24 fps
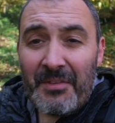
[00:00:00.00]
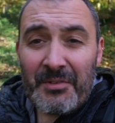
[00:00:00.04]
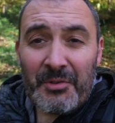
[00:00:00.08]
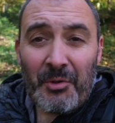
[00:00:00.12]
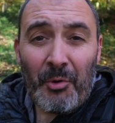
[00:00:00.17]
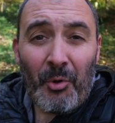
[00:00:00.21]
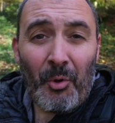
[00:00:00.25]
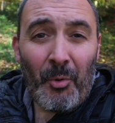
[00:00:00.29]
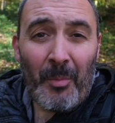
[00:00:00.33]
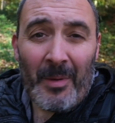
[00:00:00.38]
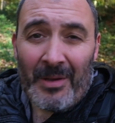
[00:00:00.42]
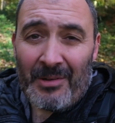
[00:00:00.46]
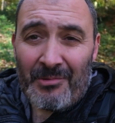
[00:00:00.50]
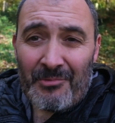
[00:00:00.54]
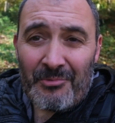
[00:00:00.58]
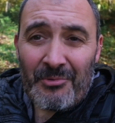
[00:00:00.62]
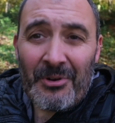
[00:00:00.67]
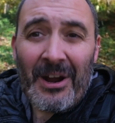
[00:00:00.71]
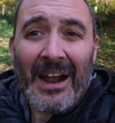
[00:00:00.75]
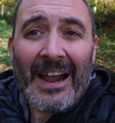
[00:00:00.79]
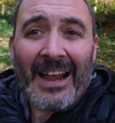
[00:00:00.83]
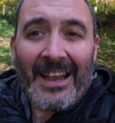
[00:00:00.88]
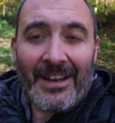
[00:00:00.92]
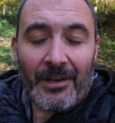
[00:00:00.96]
there's a whole big
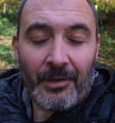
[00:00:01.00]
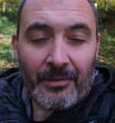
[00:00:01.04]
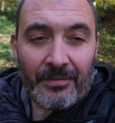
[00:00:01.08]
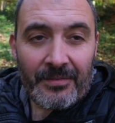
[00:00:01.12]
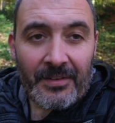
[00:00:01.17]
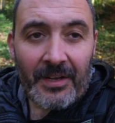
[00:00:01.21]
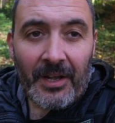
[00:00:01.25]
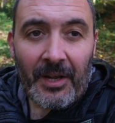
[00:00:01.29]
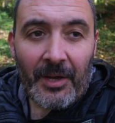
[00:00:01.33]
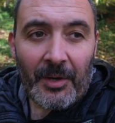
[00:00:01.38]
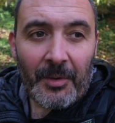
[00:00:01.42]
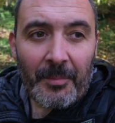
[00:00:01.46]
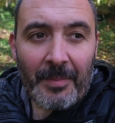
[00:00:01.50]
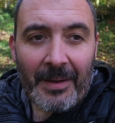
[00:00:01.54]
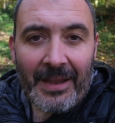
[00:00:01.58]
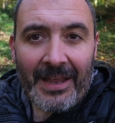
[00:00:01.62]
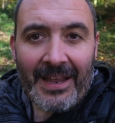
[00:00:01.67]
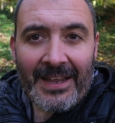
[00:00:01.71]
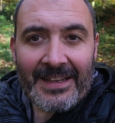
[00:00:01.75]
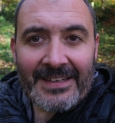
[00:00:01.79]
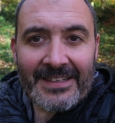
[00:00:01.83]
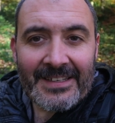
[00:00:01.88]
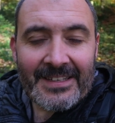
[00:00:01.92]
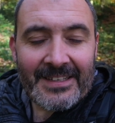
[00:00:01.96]
riot of colour
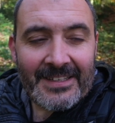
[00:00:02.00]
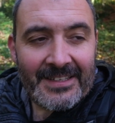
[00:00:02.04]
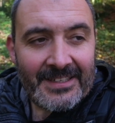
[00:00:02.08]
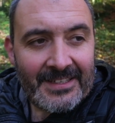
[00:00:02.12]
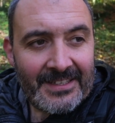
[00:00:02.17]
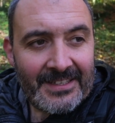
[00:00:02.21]
behind it.